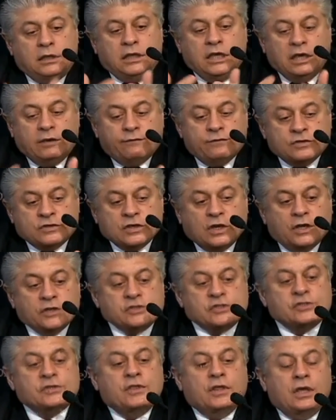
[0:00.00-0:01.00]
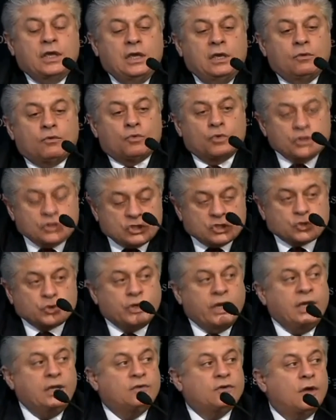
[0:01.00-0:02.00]
gives us the
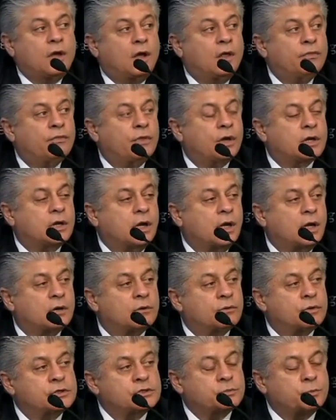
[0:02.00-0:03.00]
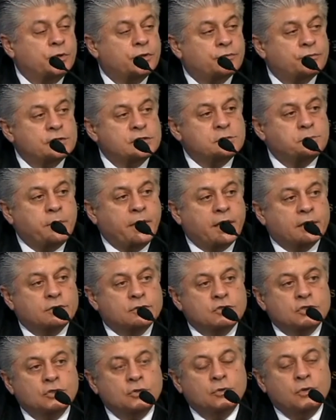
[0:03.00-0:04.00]
restraint on the Congress with
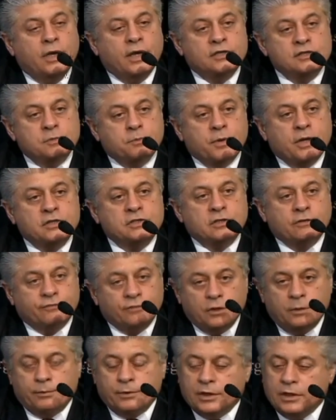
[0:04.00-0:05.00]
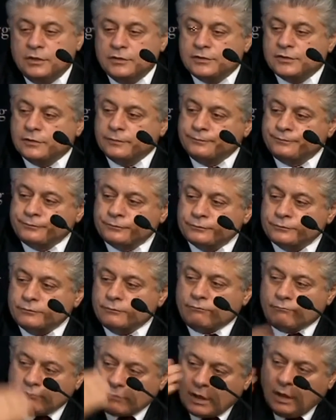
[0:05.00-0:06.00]
respect to expressive liberties.
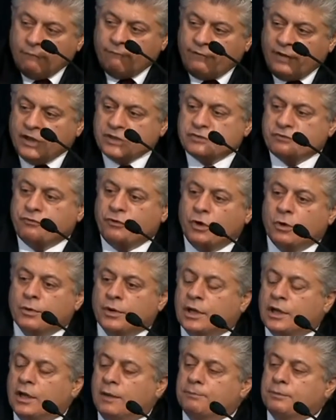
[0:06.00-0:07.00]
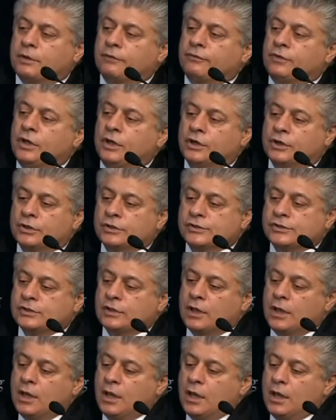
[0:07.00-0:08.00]
Fast forward a couple of
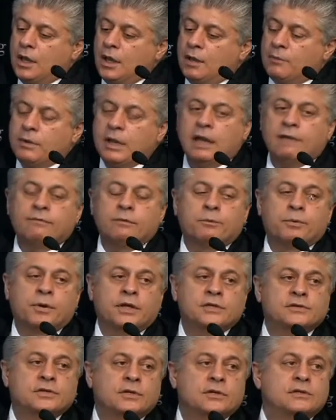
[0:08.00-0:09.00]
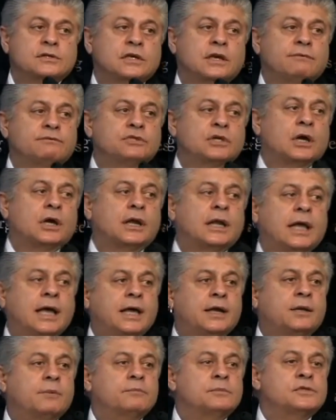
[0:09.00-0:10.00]
years, we have the presidency of John
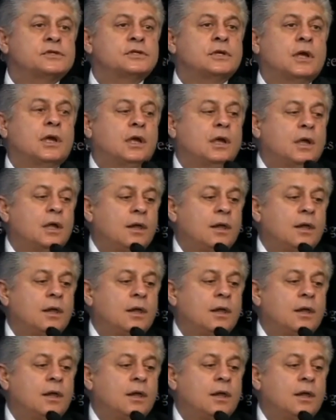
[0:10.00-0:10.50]
Adams